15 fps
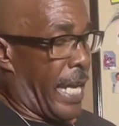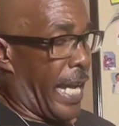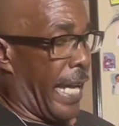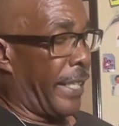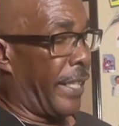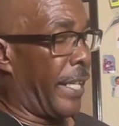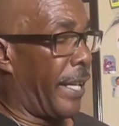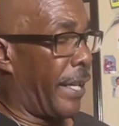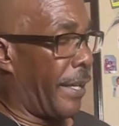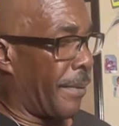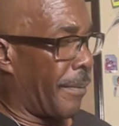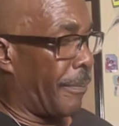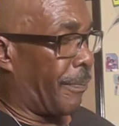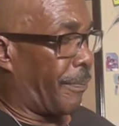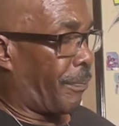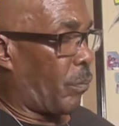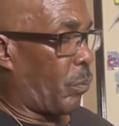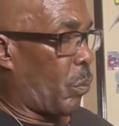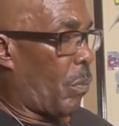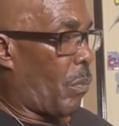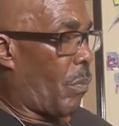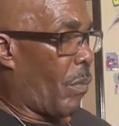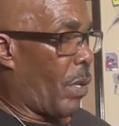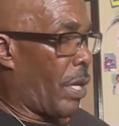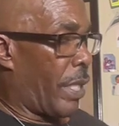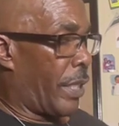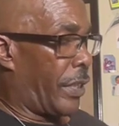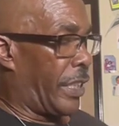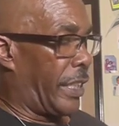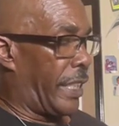And
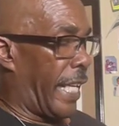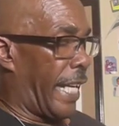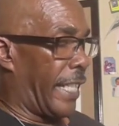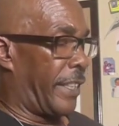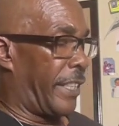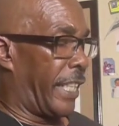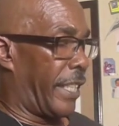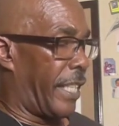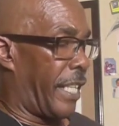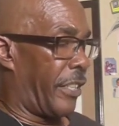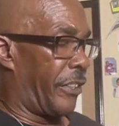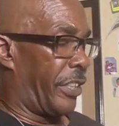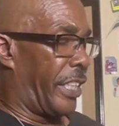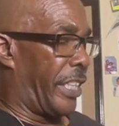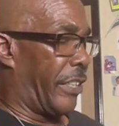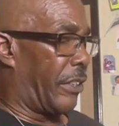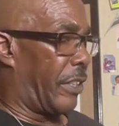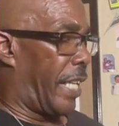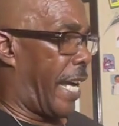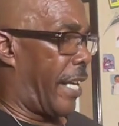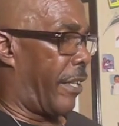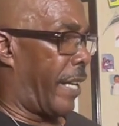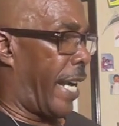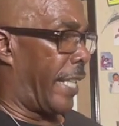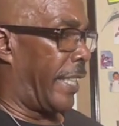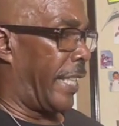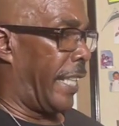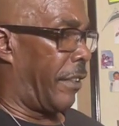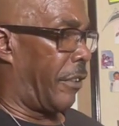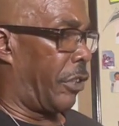she says, then 100 years later, at
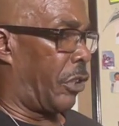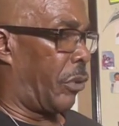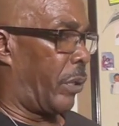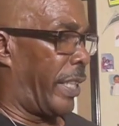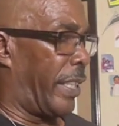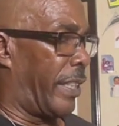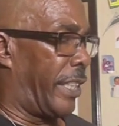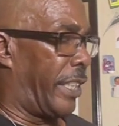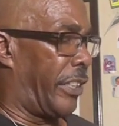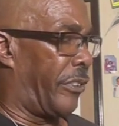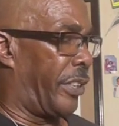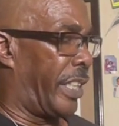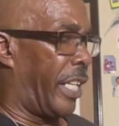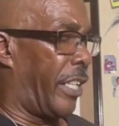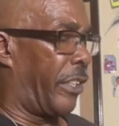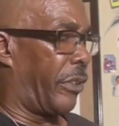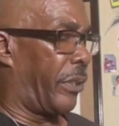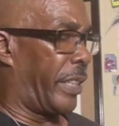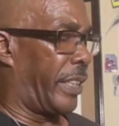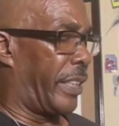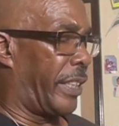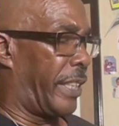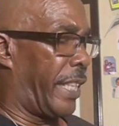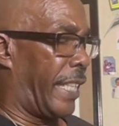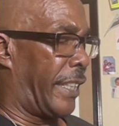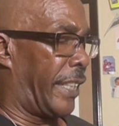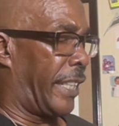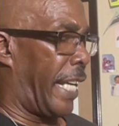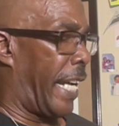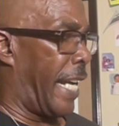the end of the 20th century, other Christian sects
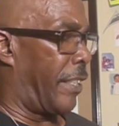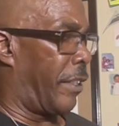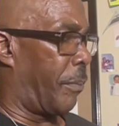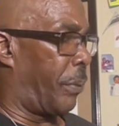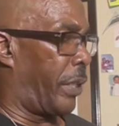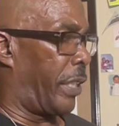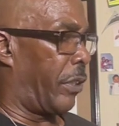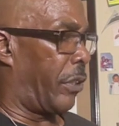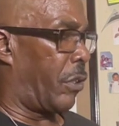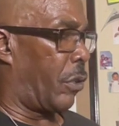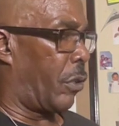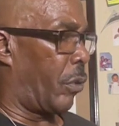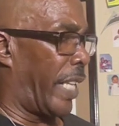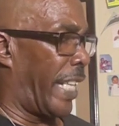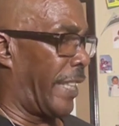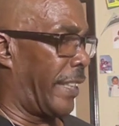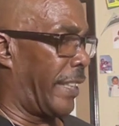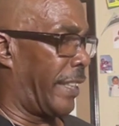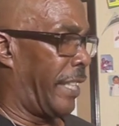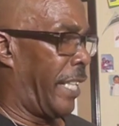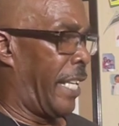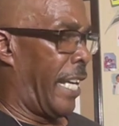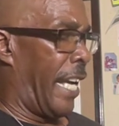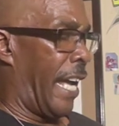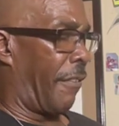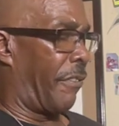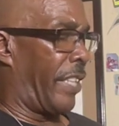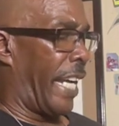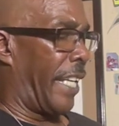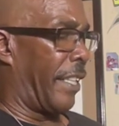in the age of political correctness
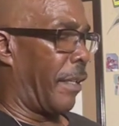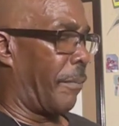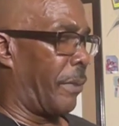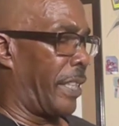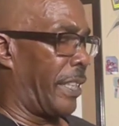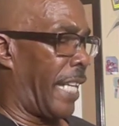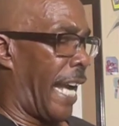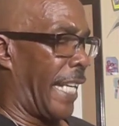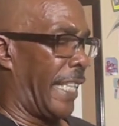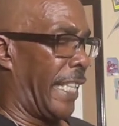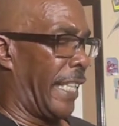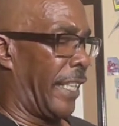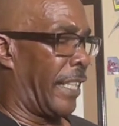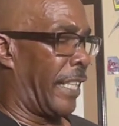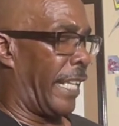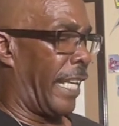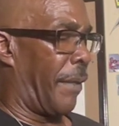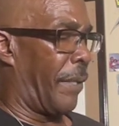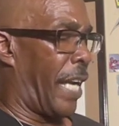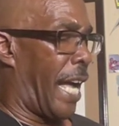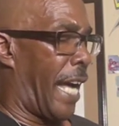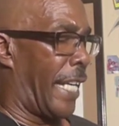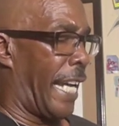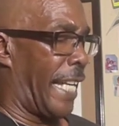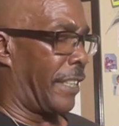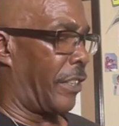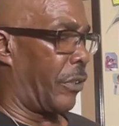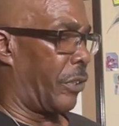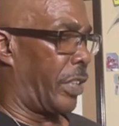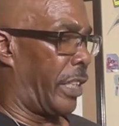have taken up this idea and claim God has
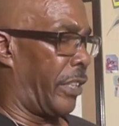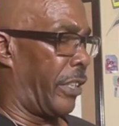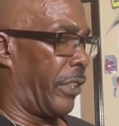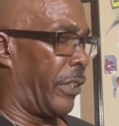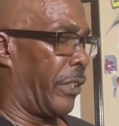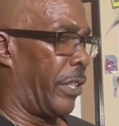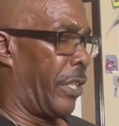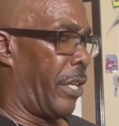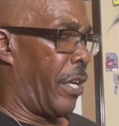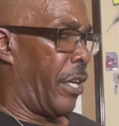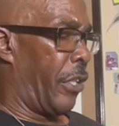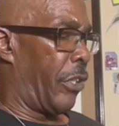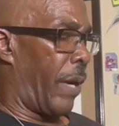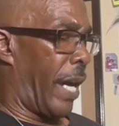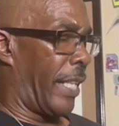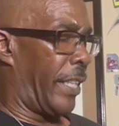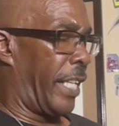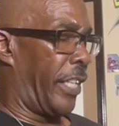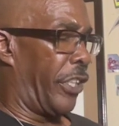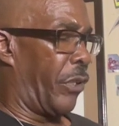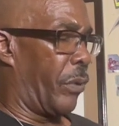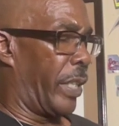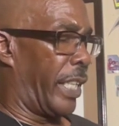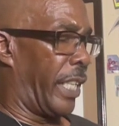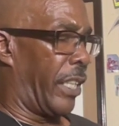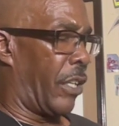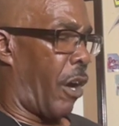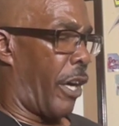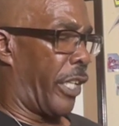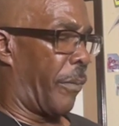no gender. So I think you would get
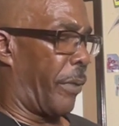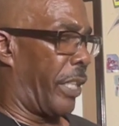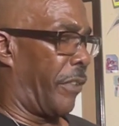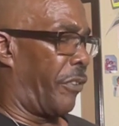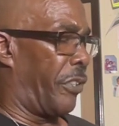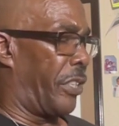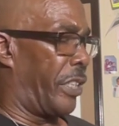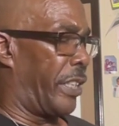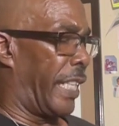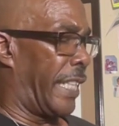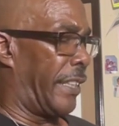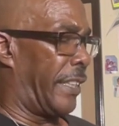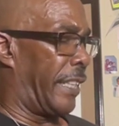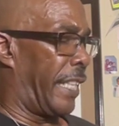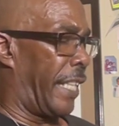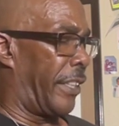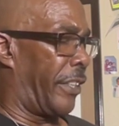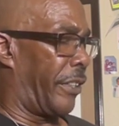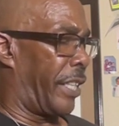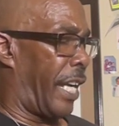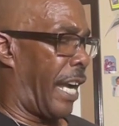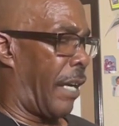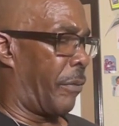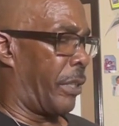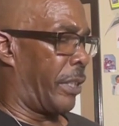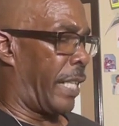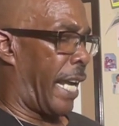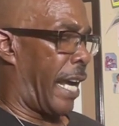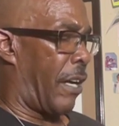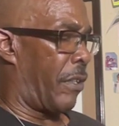an argument if you suggested that their God was
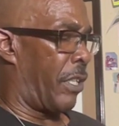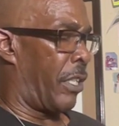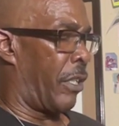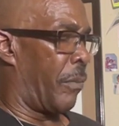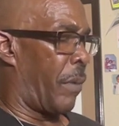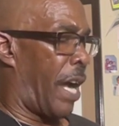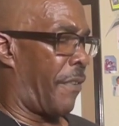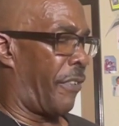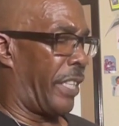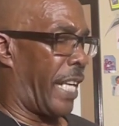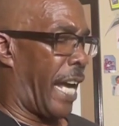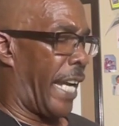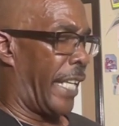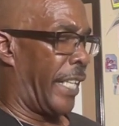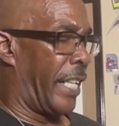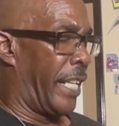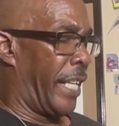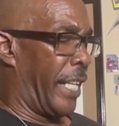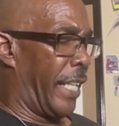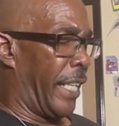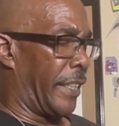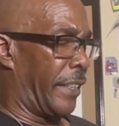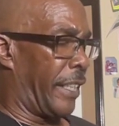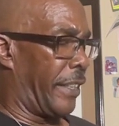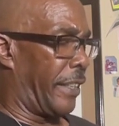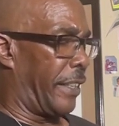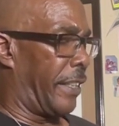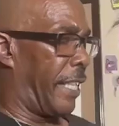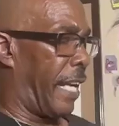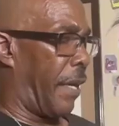now a hermaphrodite. In such the
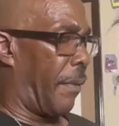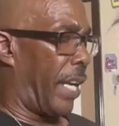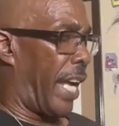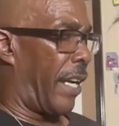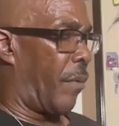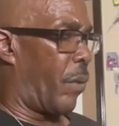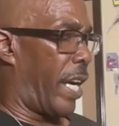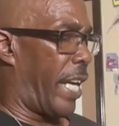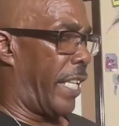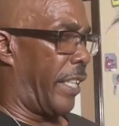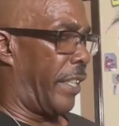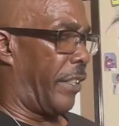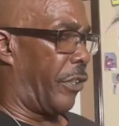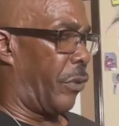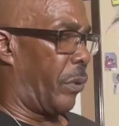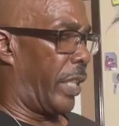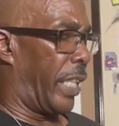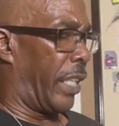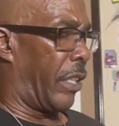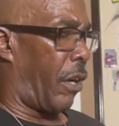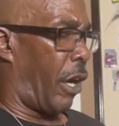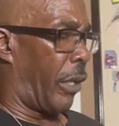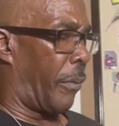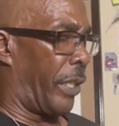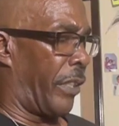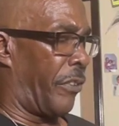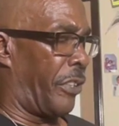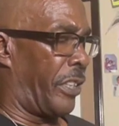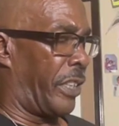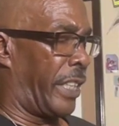same way, you would get an argument
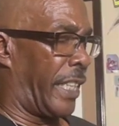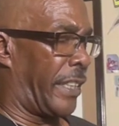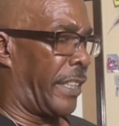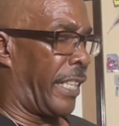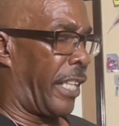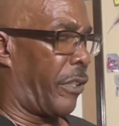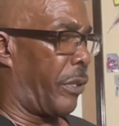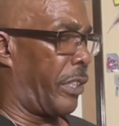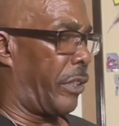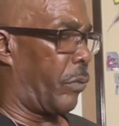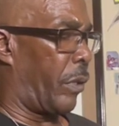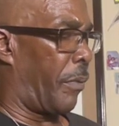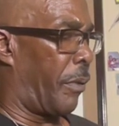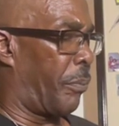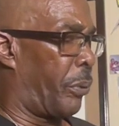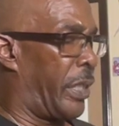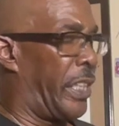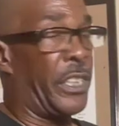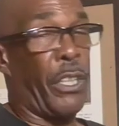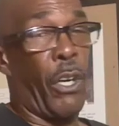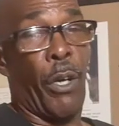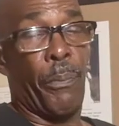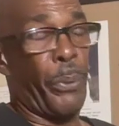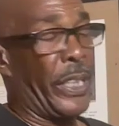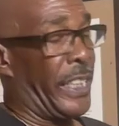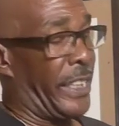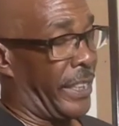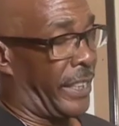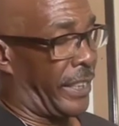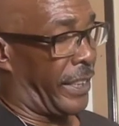if you suggested that Christian women priests are
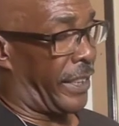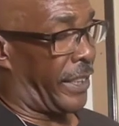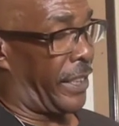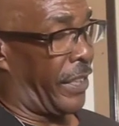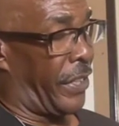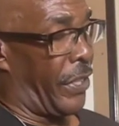priestesses.